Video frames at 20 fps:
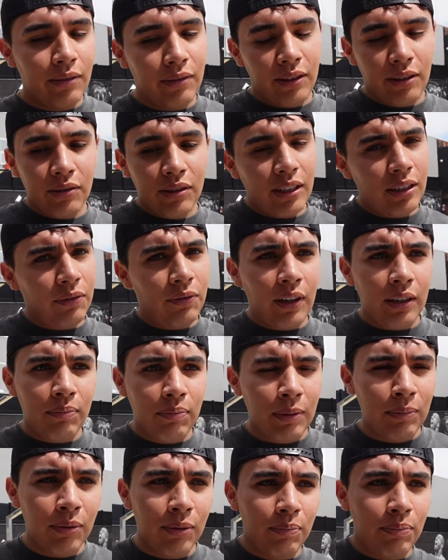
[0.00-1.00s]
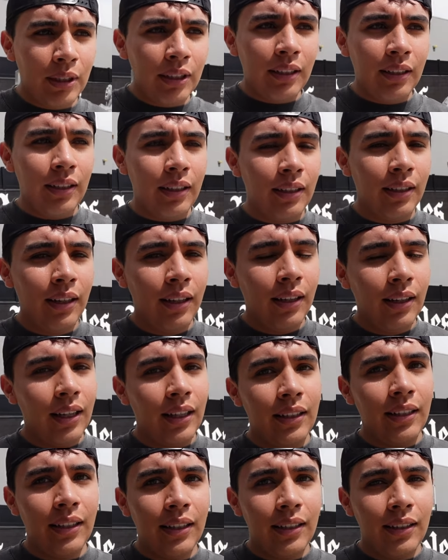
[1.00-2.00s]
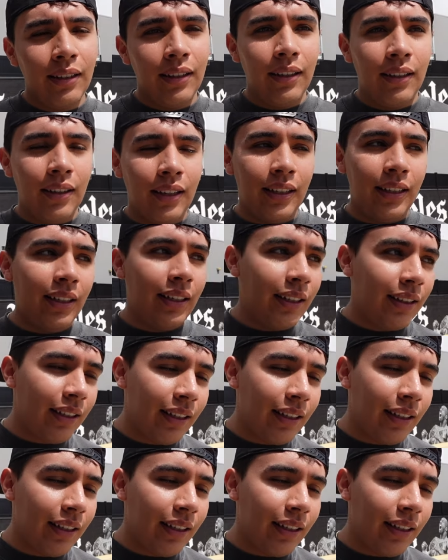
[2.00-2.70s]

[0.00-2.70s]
there was Whoa. like five people peeling yeah, put it, into and yourself? then and then at